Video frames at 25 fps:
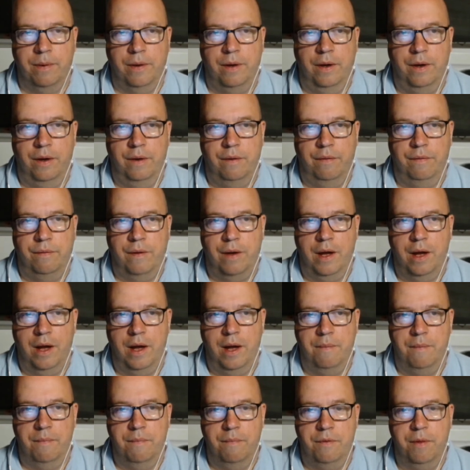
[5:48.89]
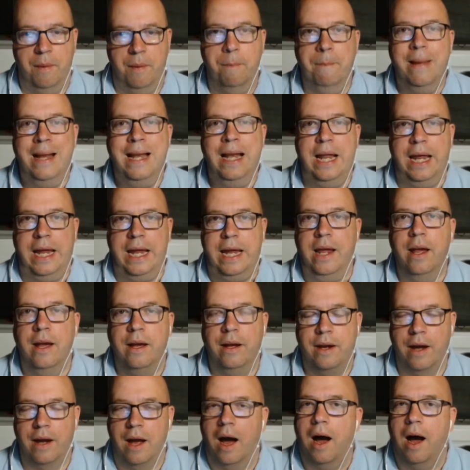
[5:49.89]
of the mini
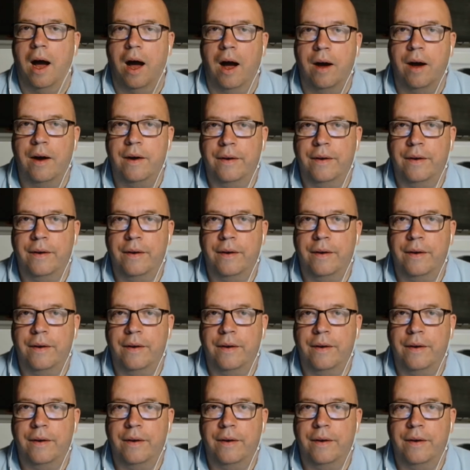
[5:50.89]
car